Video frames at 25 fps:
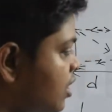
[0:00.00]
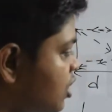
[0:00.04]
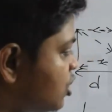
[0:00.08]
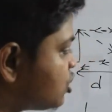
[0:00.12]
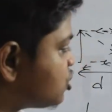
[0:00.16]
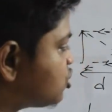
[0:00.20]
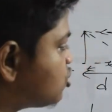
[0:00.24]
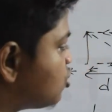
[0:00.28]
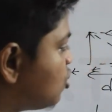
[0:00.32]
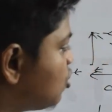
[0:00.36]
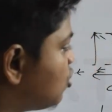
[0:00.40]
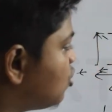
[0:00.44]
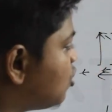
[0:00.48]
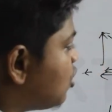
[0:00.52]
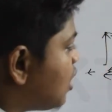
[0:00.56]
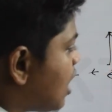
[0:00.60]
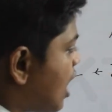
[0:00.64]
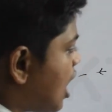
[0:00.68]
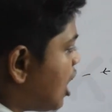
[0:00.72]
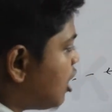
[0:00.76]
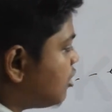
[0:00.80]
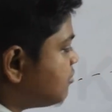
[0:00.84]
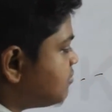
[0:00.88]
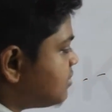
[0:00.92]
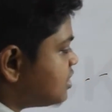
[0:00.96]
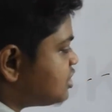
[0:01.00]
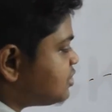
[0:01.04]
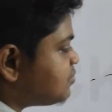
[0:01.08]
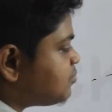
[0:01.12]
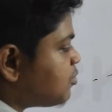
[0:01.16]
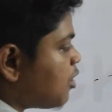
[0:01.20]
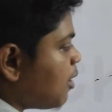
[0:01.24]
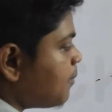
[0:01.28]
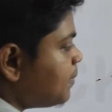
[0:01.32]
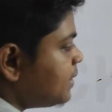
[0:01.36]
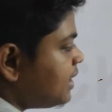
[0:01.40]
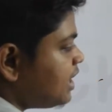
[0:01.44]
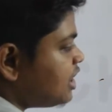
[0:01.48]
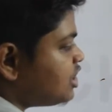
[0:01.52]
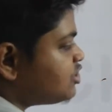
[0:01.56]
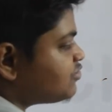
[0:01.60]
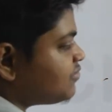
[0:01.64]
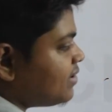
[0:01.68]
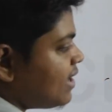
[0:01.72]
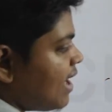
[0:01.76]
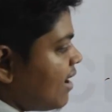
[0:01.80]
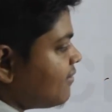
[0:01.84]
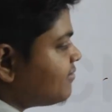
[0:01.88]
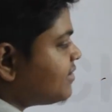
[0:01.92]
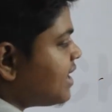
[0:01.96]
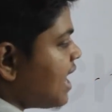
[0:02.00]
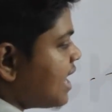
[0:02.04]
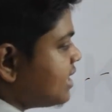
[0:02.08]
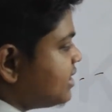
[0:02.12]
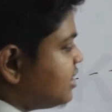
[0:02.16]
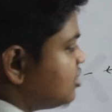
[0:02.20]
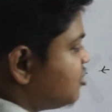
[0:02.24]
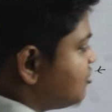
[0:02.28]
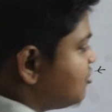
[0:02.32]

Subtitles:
So how much properties we have gathered